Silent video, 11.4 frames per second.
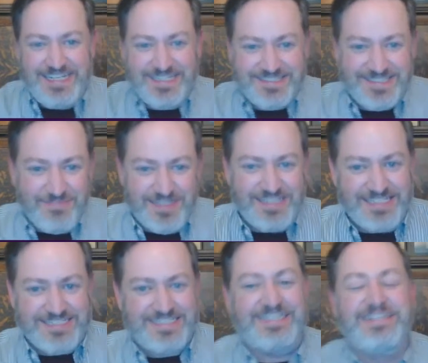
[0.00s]
get something
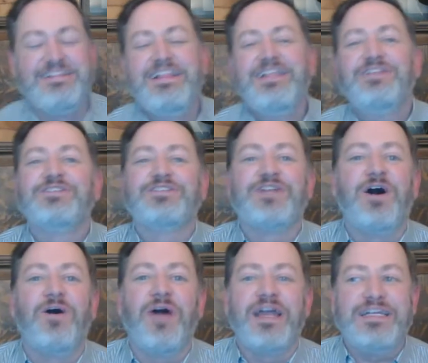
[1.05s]
listed.
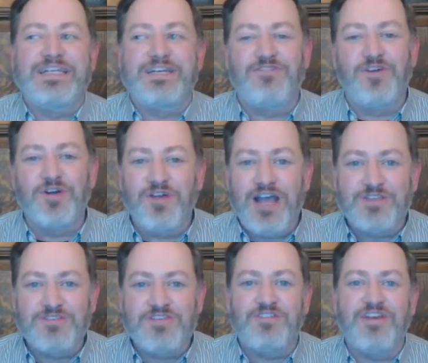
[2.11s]
So I need to get
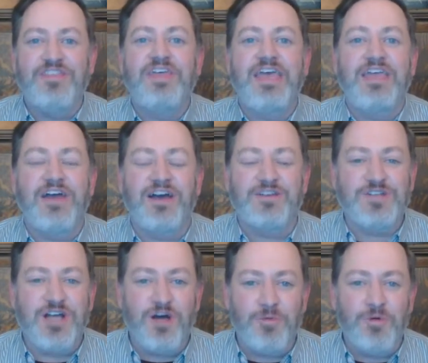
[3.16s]
photographs of everything. The
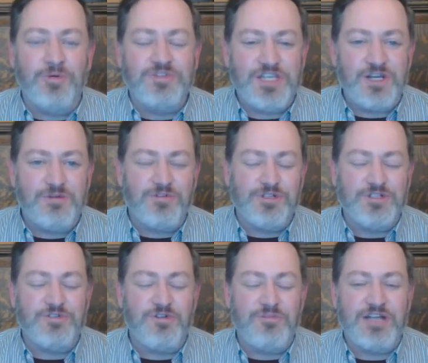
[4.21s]
Huckster helper was here before she
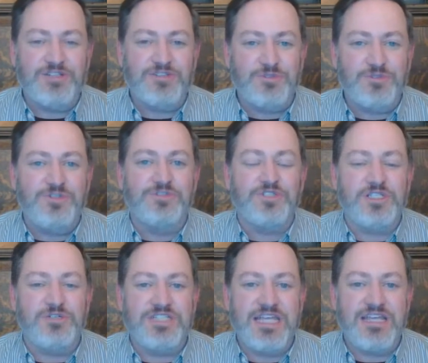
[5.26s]
was going back to school, so
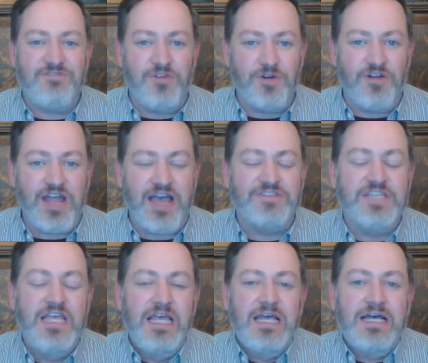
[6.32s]
she was taking photographs.
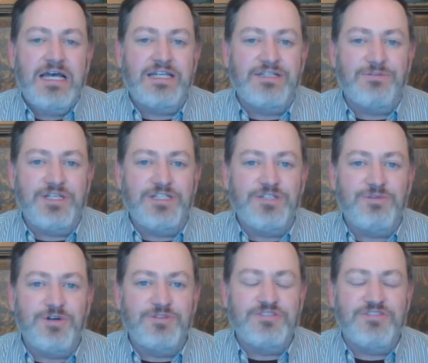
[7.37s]
I had to redo
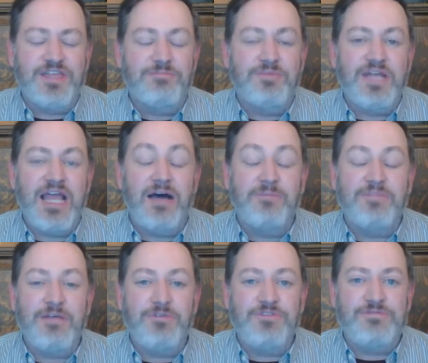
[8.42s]
most of them, but
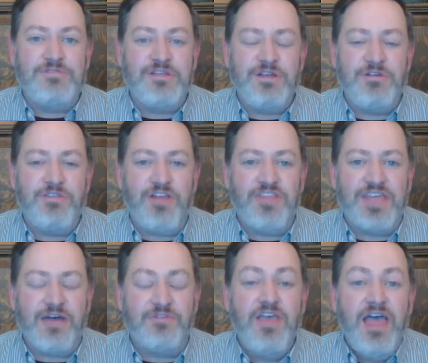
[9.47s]
it was, you know, thought that
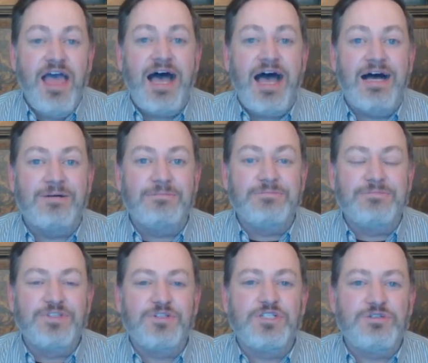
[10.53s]
counts.
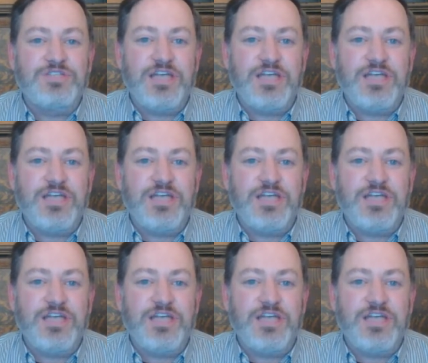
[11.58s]
So she was